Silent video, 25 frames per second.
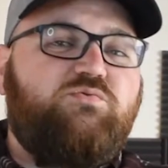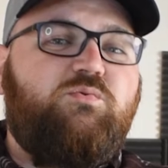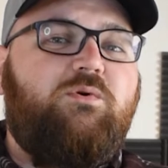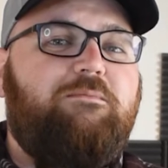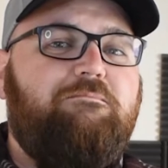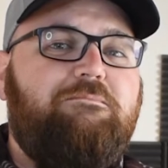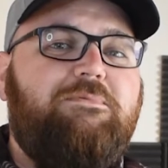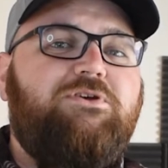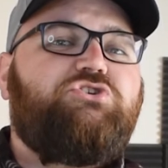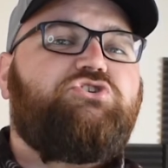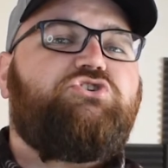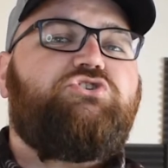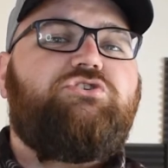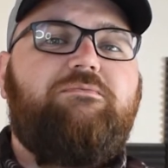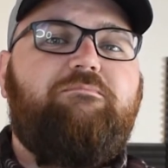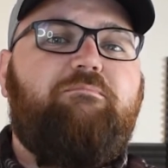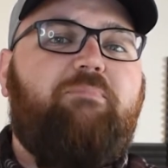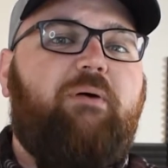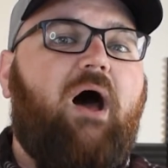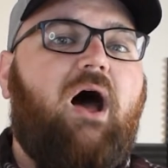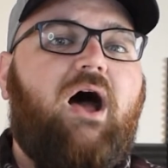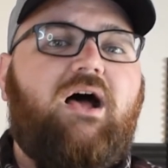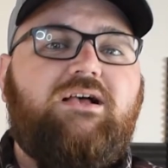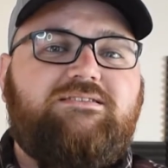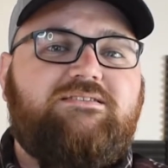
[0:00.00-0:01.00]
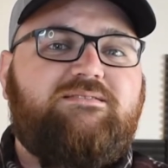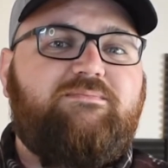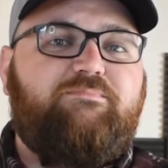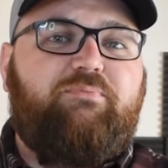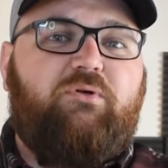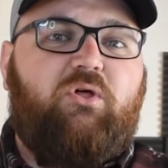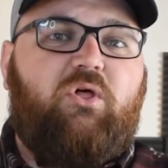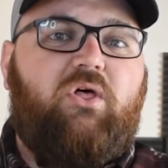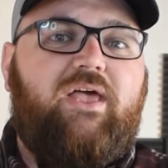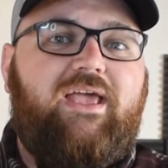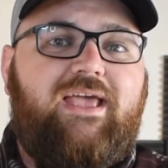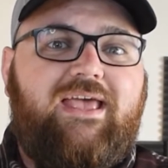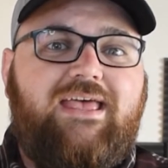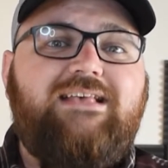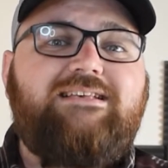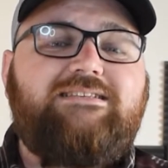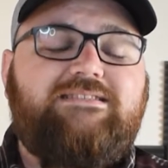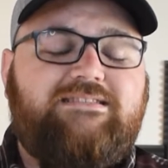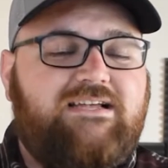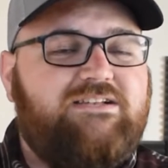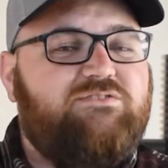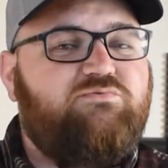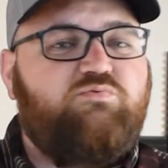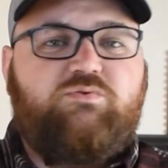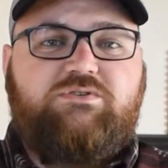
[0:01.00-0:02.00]
what Mission Impossible is.
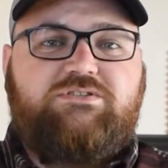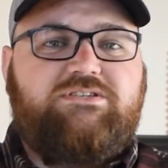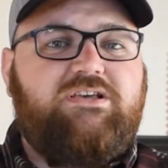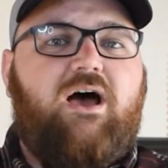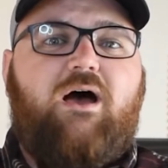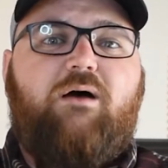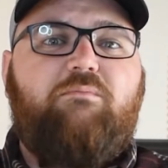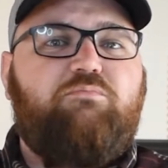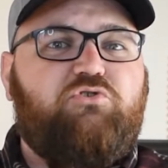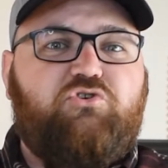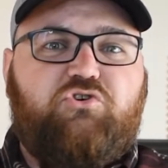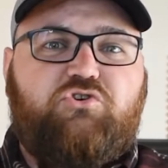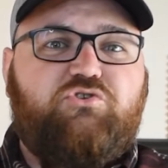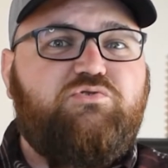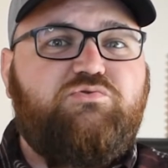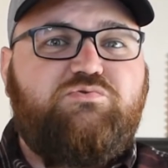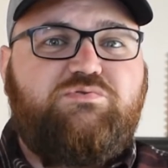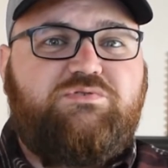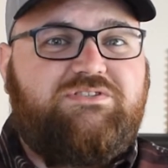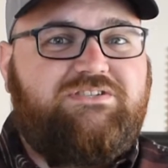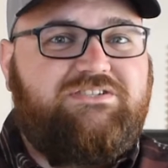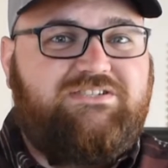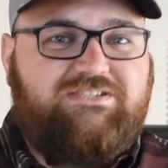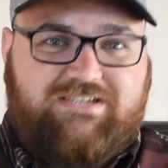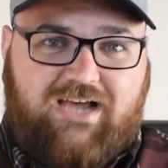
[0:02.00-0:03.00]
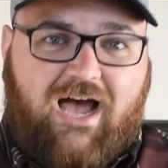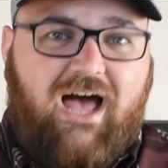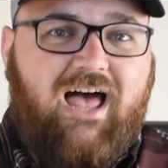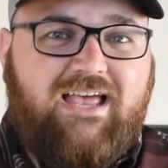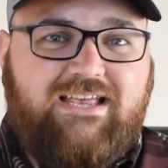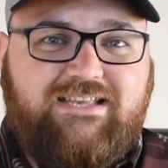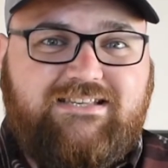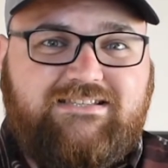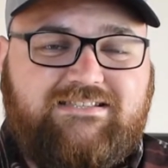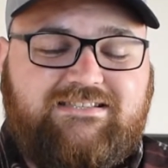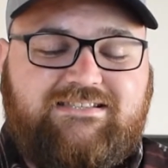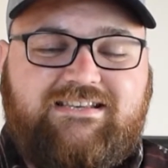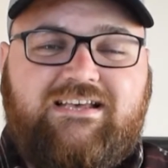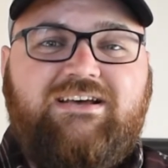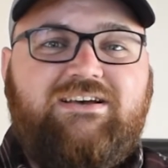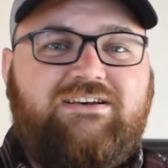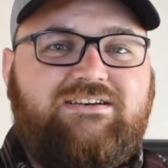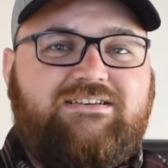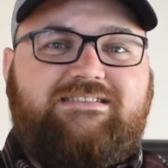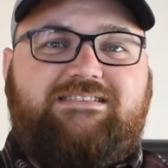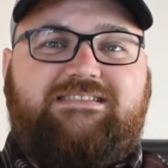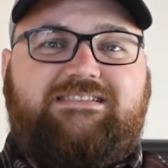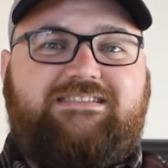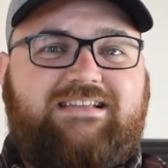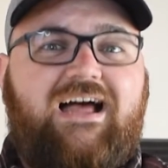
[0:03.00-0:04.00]
That's what Tom Cruise does.
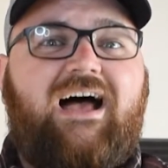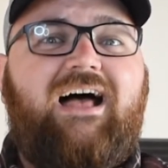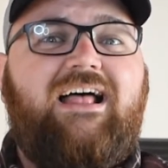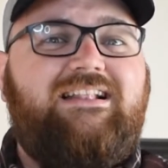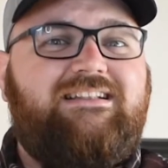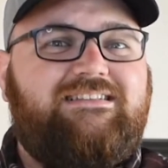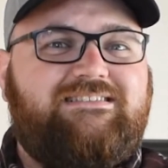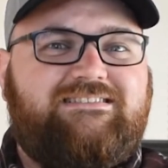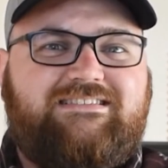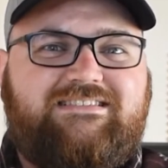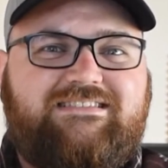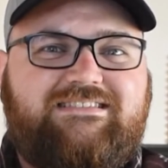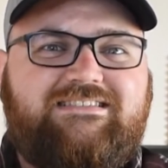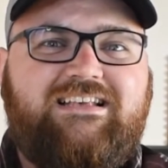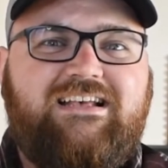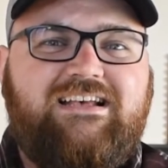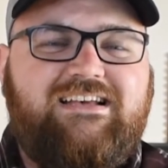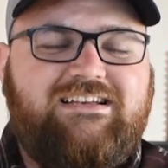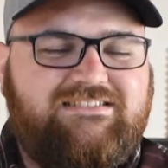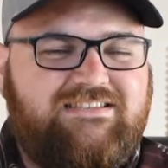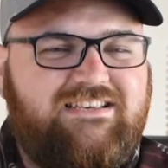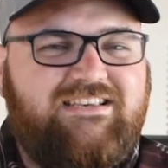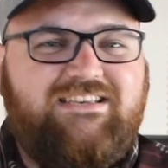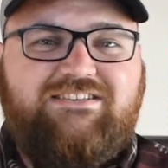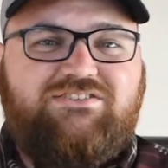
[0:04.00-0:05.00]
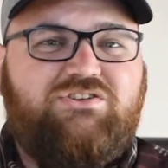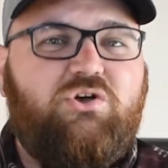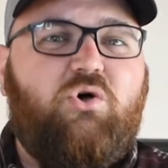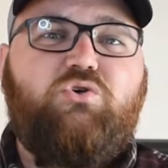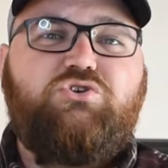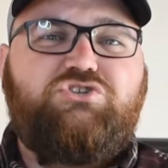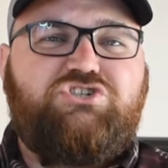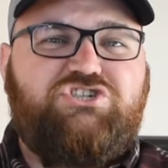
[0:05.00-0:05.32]
Stunts. It's like his whole